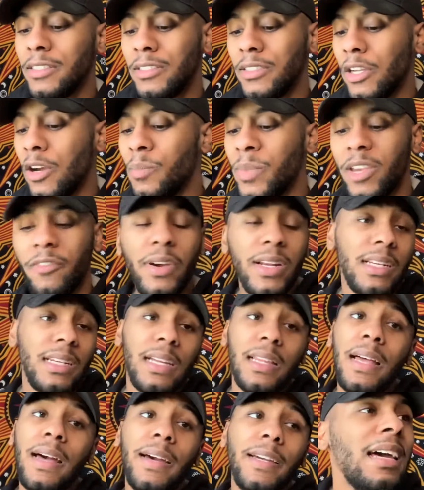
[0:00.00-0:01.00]
Don't be afraid to
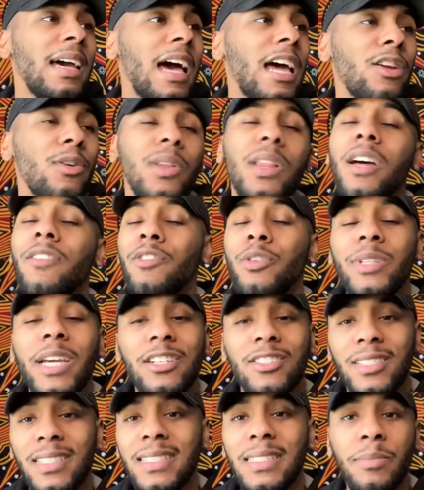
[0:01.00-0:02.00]
decline. I know a lot of new
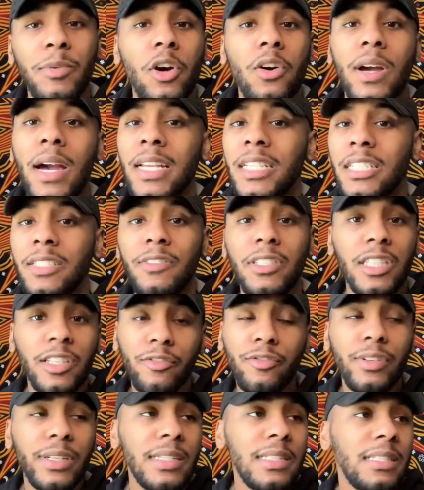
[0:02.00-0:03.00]
Dashers accept all kinds of
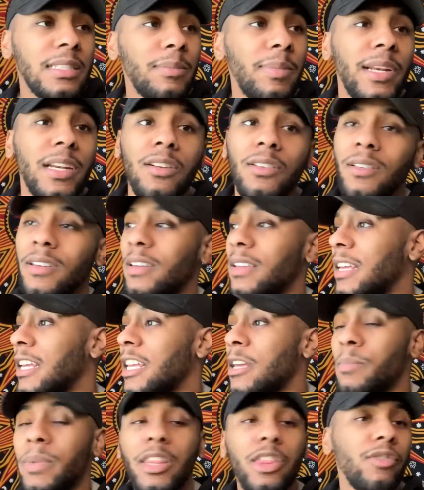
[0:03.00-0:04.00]
deliveries, depending on,
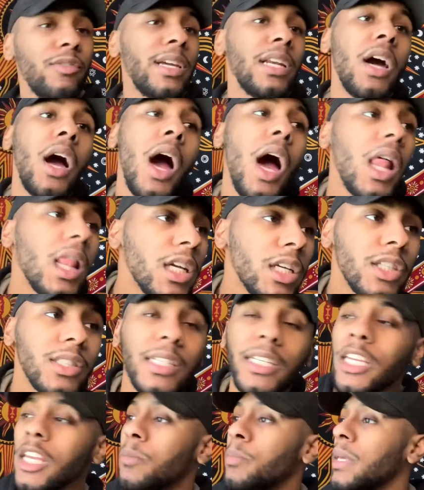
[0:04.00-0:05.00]
it could be
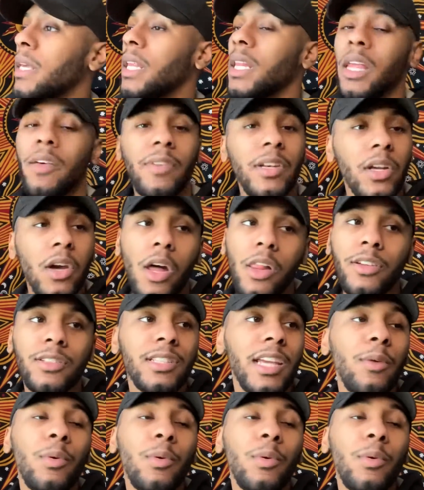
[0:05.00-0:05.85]
$3, it could be $11.